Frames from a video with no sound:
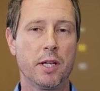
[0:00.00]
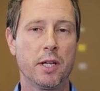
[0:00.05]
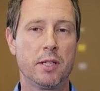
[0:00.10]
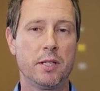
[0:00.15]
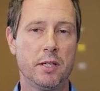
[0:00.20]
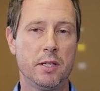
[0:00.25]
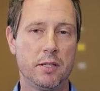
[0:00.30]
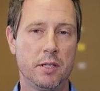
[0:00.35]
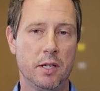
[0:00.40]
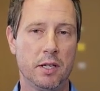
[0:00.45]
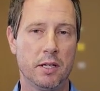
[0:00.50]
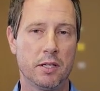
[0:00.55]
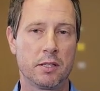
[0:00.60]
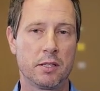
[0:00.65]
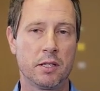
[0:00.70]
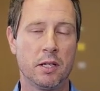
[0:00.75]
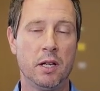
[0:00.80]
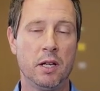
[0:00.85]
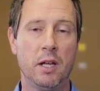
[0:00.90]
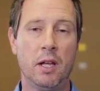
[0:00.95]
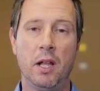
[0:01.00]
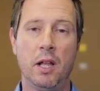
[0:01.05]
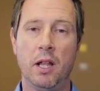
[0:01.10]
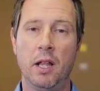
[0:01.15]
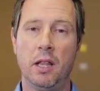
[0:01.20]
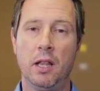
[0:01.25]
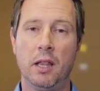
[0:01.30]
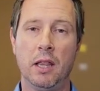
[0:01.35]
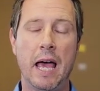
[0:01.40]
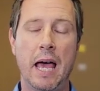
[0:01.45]
dizziness.
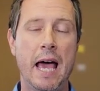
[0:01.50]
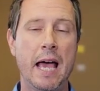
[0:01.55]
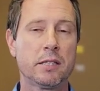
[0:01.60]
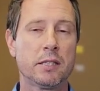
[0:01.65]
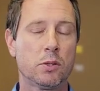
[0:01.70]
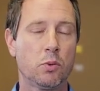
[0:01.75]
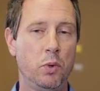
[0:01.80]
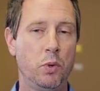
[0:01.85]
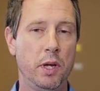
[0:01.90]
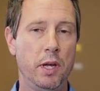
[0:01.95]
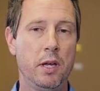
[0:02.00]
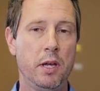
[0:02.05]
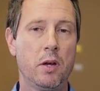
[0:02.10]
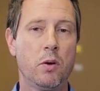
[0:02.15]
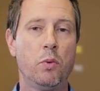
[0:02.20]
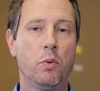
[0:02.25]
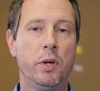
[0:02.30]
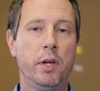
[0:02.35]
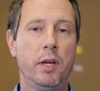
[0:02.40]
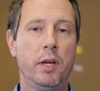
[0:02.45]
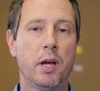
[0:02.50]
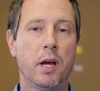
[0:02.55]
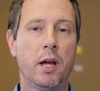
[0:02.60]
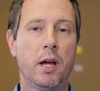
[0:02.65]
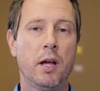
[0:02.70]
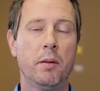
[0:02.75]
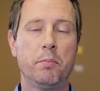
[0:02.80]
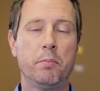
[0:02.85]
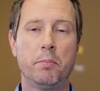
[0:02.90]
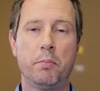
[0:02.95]
Last week, we
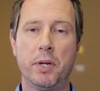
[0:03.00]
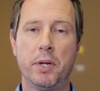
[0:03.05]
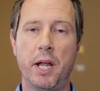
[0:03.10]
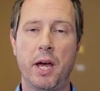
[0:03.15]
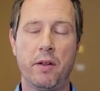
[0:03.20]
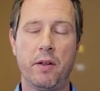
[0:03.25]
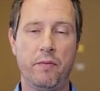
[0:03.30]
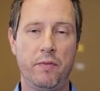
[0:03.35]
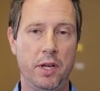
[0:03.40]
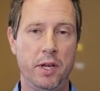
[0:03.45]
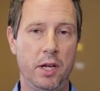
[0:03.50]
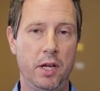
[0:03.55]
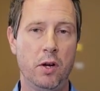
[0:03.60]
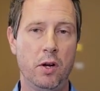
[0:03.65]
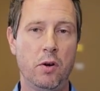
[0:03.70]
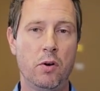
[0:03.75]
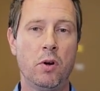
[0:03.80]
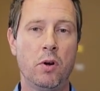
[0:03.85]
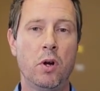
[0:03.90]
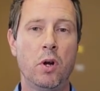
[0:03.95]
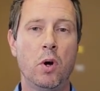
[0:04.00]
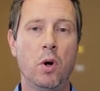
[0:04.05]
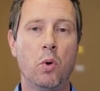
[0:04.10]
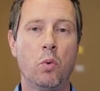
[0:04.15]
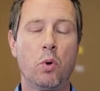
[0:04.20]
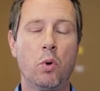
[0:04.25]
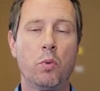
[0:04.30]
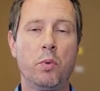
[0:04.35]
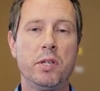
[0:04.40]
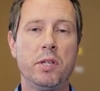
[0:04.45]
put out a video
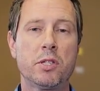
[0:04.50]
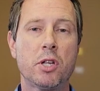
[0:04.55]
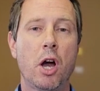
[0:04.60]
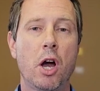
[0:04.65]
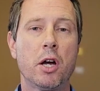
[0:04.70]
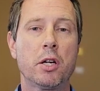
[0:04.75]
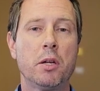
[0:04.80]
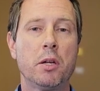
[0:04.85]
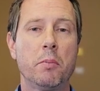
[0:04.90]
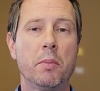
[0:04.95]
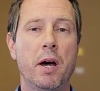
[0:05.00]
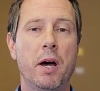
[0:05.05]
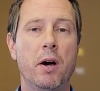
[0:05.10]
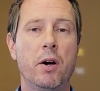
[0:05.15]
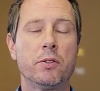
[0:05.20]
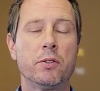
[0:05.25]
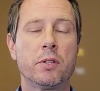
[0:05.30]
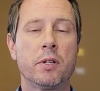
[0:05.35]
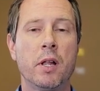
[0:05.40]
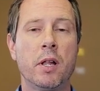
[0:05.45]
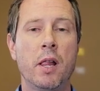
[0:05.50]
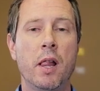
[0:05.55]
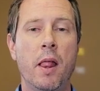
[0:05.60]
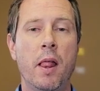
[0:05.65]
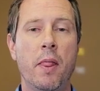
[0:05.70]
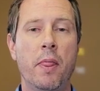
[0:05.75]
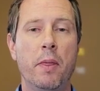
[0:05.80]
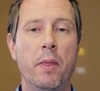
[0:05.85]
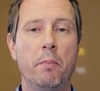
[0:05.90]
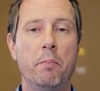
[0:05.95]
where we talked about
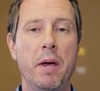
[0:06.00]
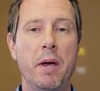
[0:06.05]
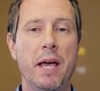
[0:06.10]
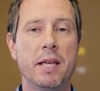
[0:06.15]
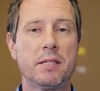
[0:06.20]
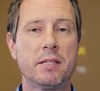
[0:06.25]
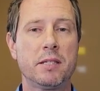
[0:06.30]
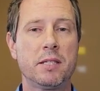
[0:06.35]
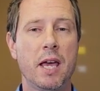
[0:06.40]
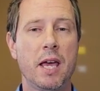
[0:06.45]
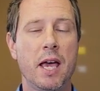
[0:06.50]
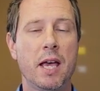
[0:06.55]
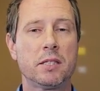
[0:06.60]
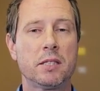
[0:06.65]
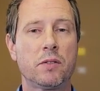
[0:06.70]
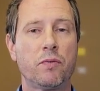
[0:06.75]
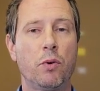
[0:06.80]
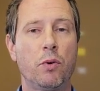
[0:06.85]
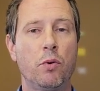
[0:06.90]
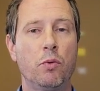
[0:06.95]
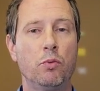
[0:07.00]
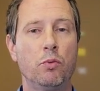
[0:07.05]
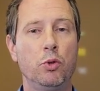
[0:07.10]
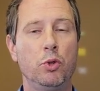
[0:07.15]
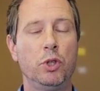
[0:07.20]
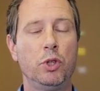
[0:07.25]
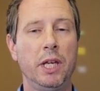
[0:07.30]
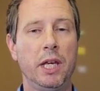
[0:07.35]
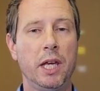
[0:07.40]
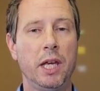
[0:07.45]
the best test for
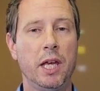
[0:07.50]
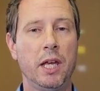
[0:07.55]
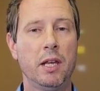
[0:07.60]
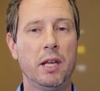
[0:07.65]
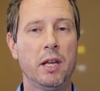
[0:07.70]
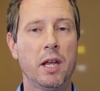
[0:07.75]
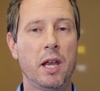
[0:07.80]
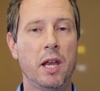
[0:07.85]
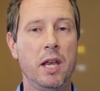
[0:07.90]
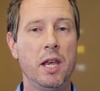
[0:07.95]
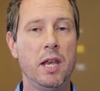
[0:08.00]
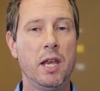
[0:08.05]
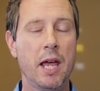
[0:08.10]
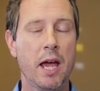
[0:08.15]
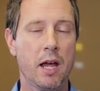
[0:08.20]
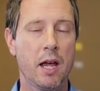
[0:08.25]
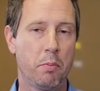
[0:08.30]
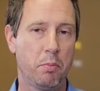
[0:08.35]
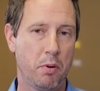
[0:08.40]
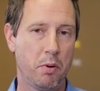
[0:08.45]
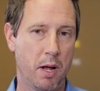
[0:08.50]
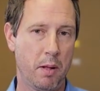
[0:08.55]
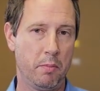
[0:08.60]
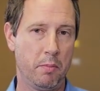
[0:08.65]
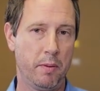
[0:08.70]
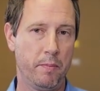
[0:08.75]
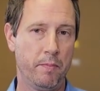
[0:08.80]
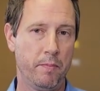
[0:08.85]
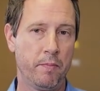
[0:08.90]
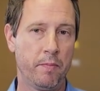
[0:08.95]
ruling in neck
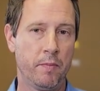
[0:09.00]
problem.